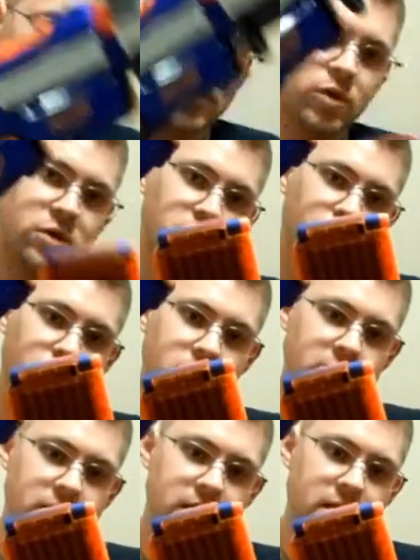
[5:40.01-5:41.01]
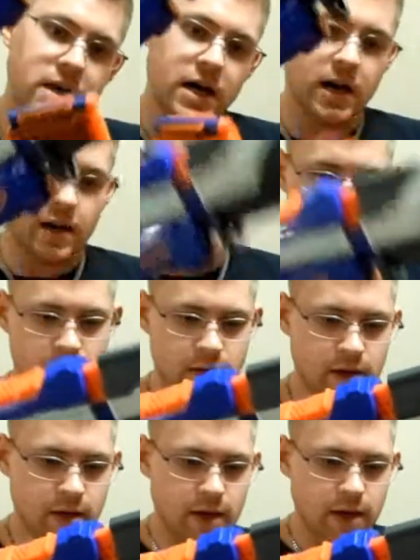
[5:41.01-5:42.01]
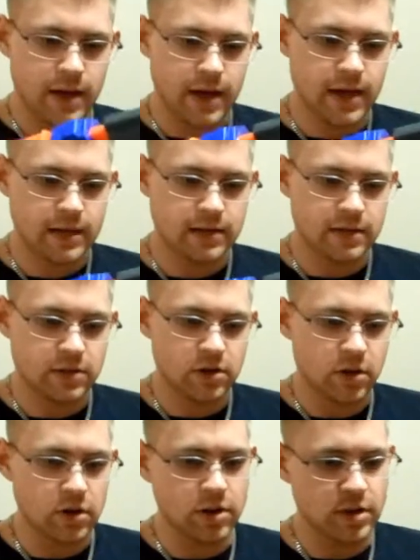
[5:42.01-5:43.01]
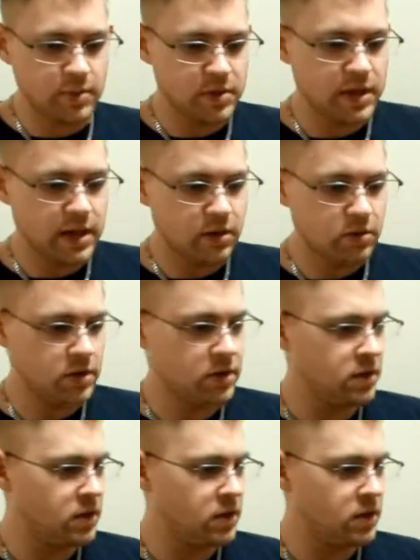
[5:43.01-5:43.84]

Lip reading: I'm going to put in the 18 dart clip now.